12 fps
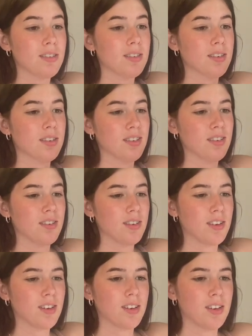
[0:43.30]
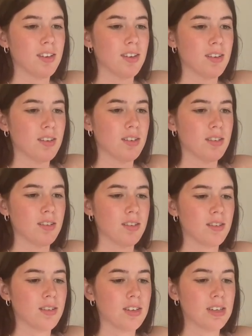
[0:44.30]

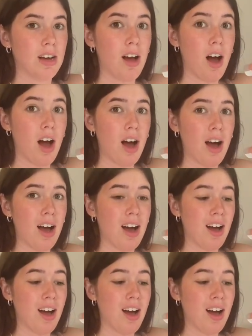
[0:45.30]
(no one is talking)